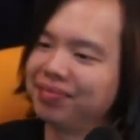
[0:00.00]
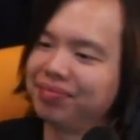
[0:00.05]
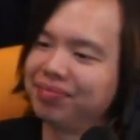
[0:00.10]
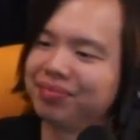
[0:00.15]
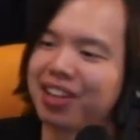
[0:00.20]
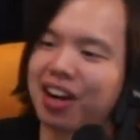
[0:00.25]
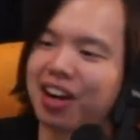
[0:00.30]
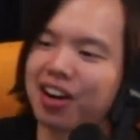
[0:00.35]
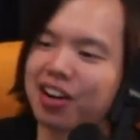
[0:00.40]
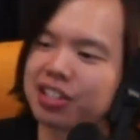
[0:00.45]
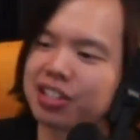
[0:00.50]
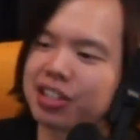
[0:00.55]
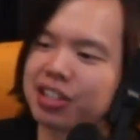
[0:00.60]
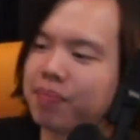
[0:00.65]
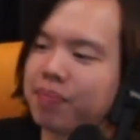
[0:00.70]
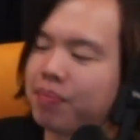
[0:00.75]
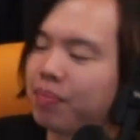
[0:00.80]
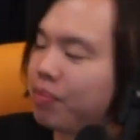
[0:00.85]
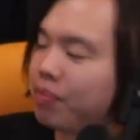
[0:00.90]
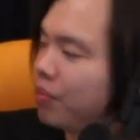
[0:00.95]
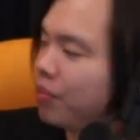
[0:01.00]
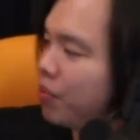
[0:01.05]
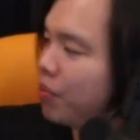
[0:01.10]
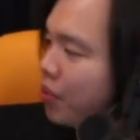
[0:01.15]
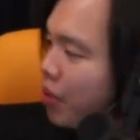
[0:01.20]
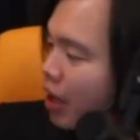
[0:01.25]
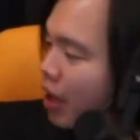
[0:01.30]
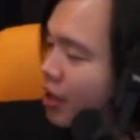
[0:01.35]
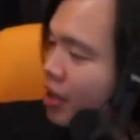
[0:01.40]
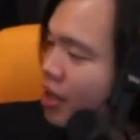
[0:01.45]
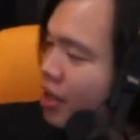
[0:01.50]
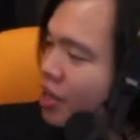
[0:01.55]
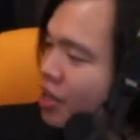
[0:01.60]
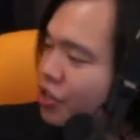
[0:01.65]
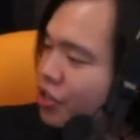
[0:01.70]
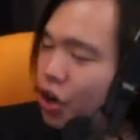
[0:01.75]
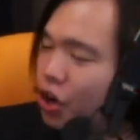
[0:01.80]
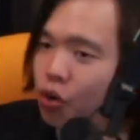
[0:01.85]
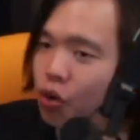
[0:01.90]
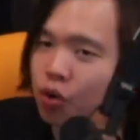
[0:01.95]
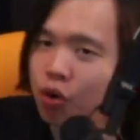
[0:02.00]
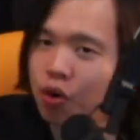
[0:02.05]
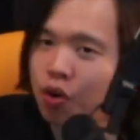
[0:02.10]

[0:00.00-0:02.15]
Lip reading: Awesome. Right. So